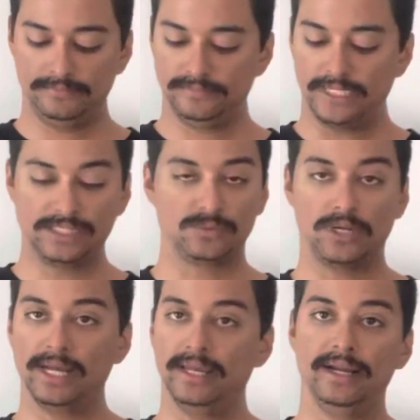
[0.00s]
that's what
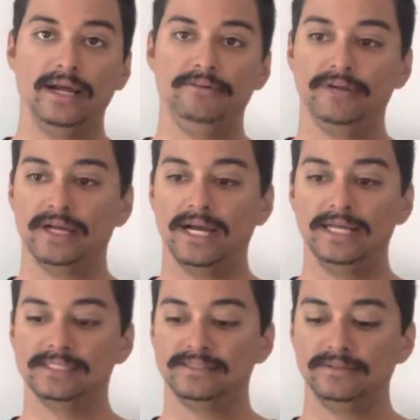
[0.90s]
I get out of it,
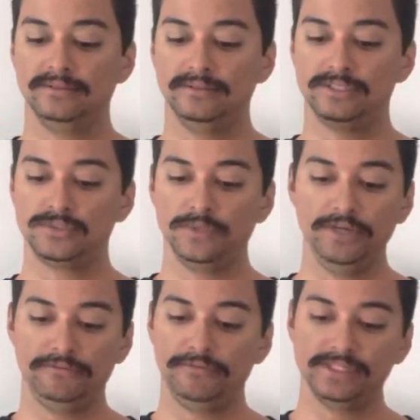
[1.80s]
guys.
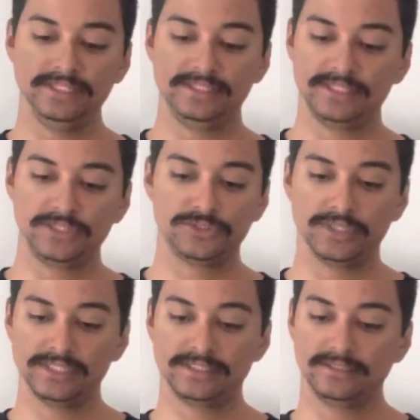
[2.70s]
Sweet fizzy
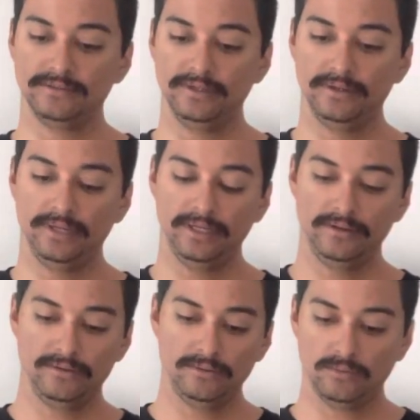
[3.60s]
citrus,
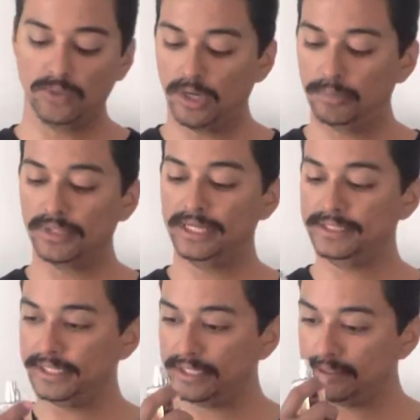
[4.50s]
well
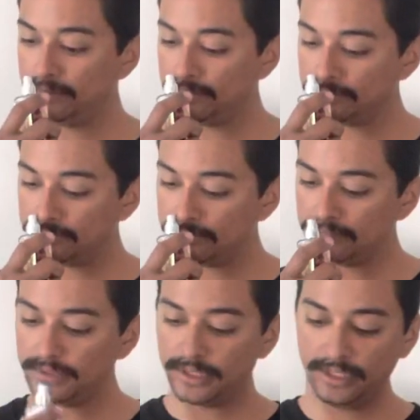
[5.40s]
blended.
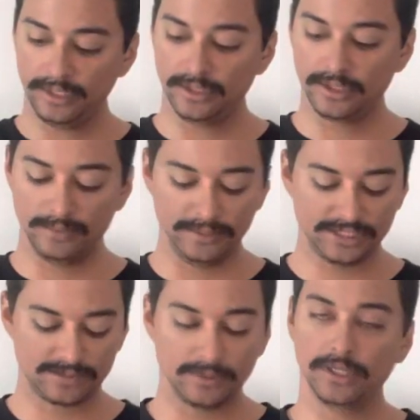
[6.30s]
You're gonna be
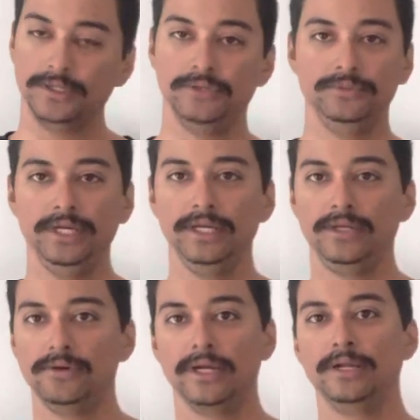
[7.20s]
smelling unique.
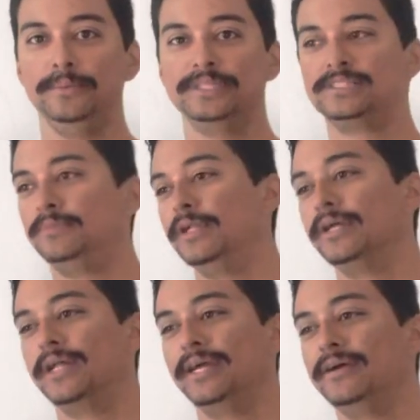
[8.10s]
You ain't gonna be
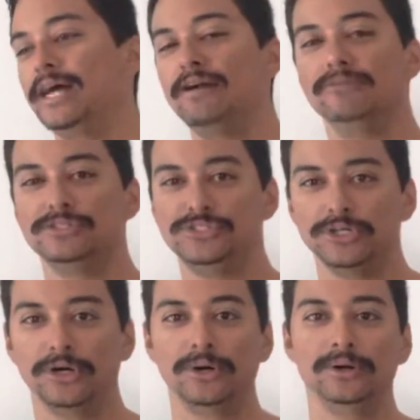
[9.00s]
smelling like your average
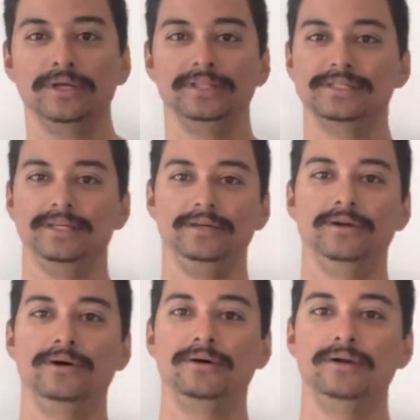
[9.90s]
Joe
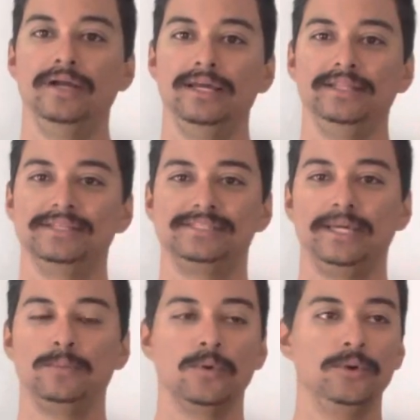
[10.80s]
in the
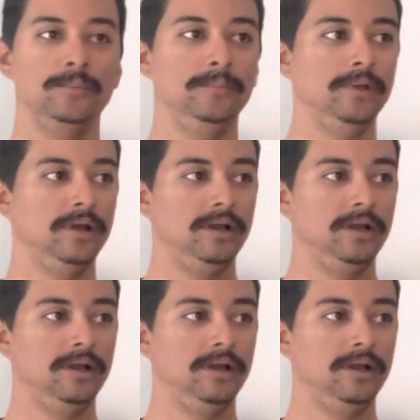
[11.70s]
same room.